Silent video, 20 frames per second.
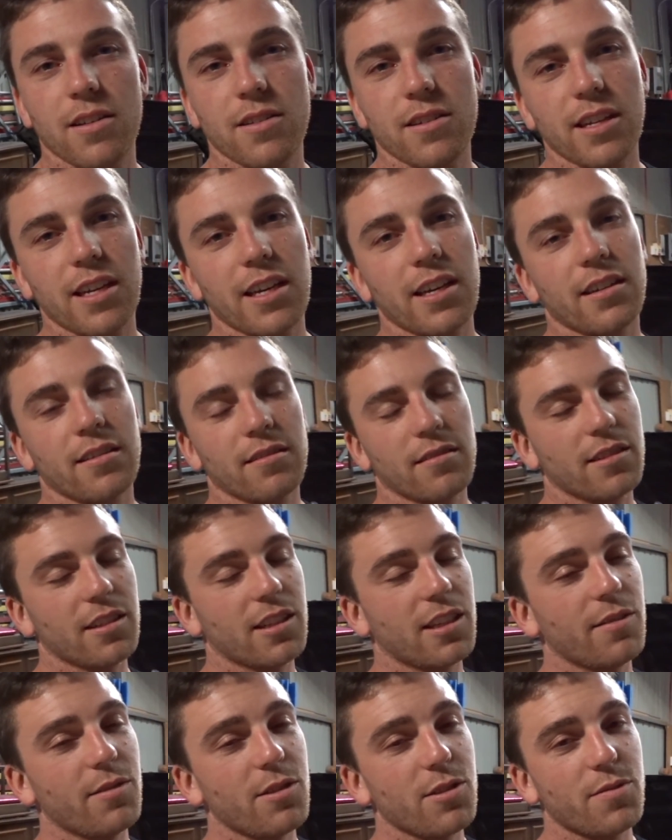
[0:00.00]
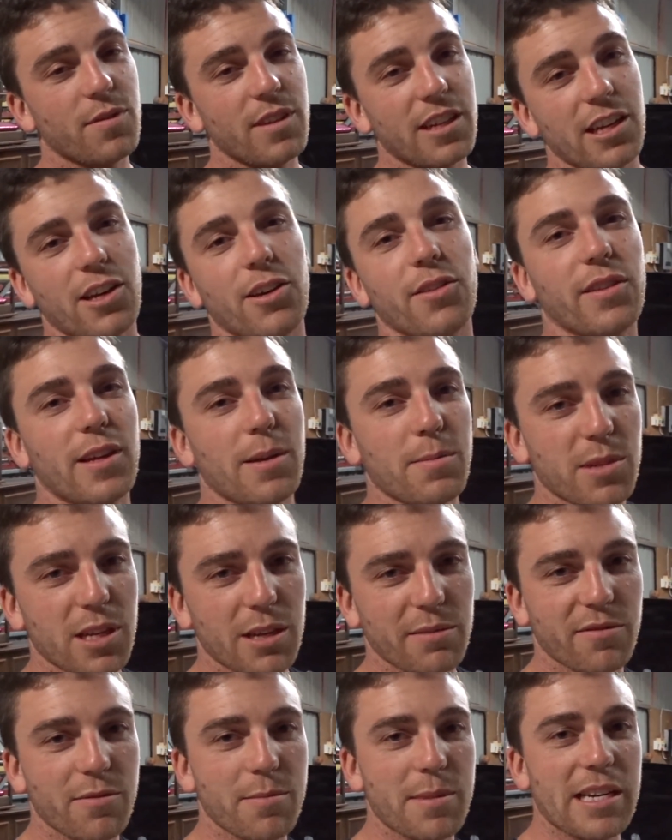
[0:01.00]
So yeah, give this video a thumbs
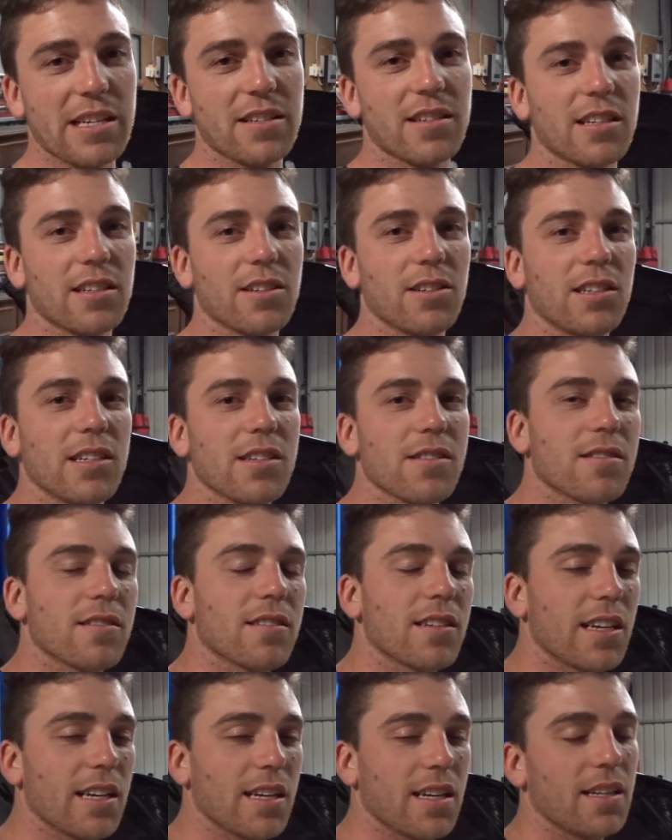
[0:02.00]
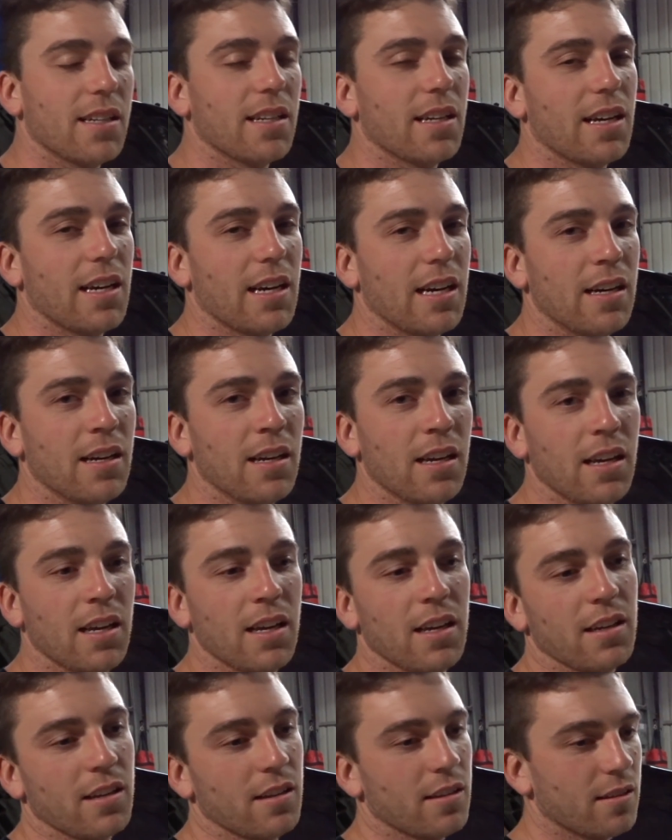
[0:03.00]
up for Mantic, guys, and
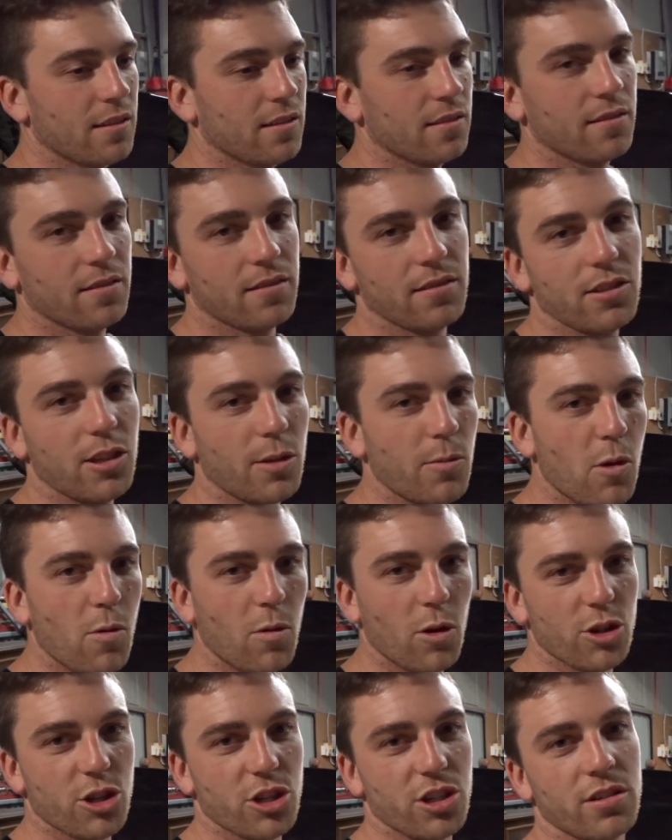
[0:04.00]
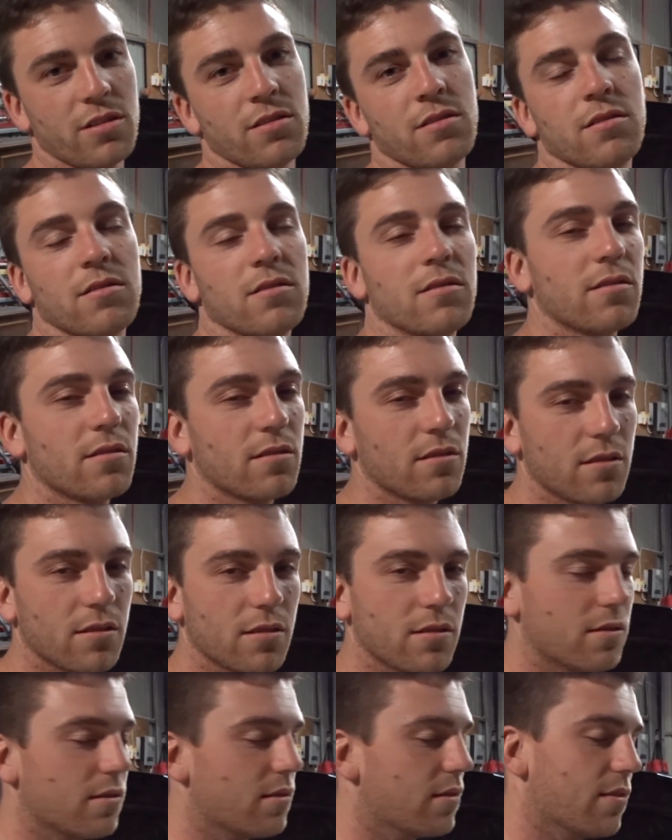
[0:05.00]
no more watching.
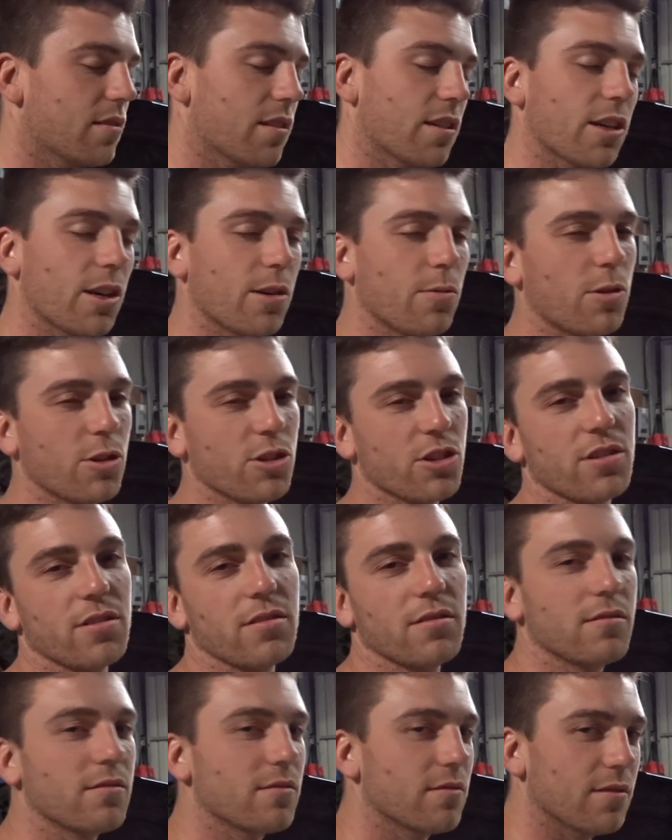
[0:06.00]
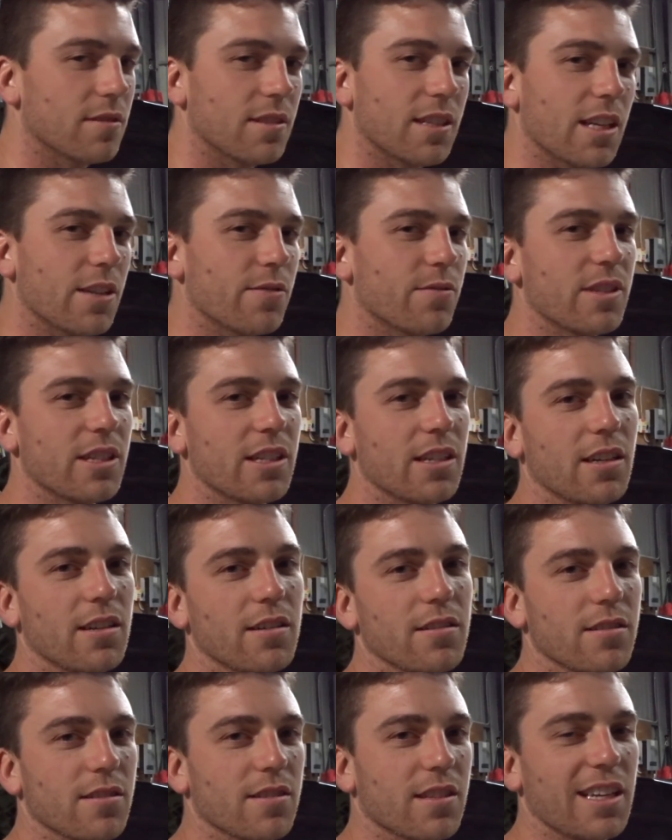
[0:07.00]
Don't go watching another
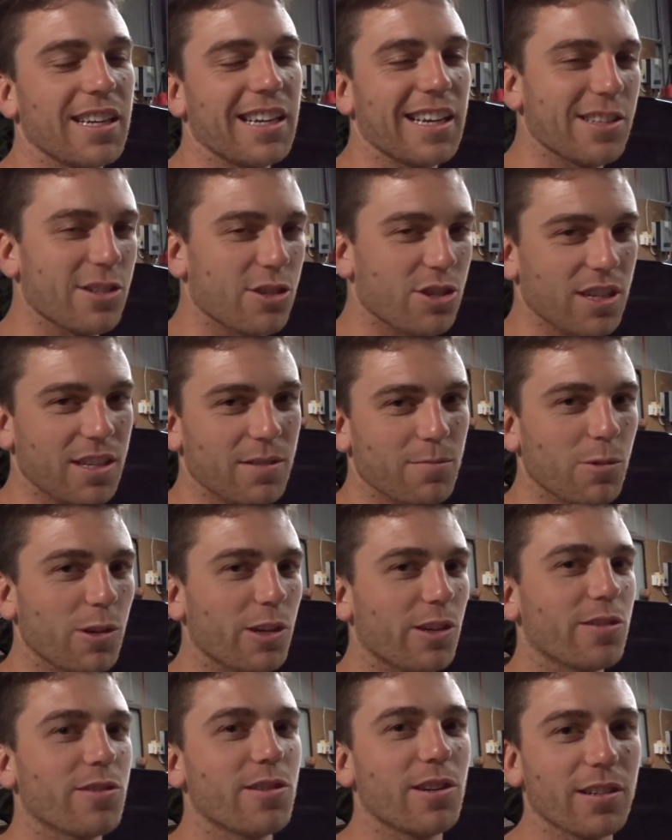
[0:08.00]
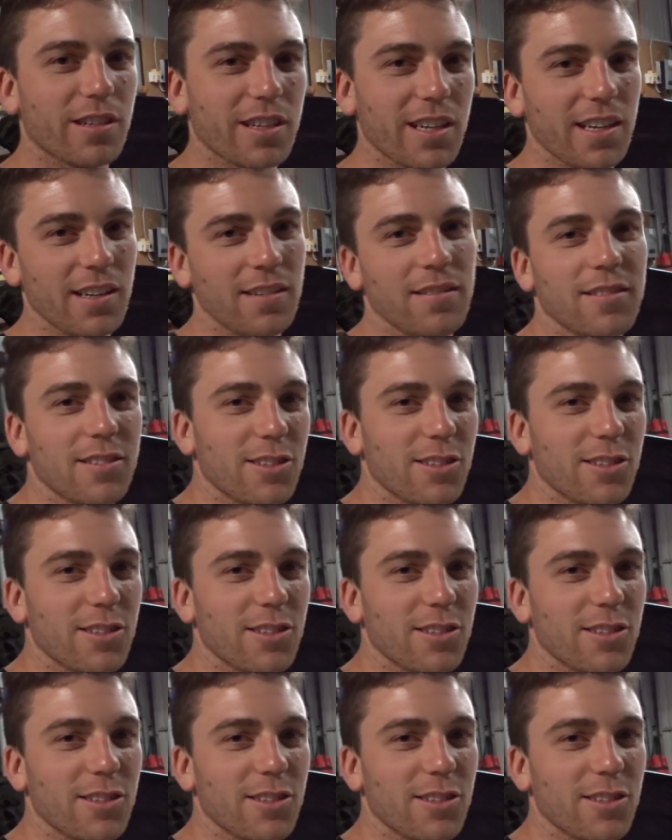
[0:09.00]
video, just get out in the shed and work on your own car.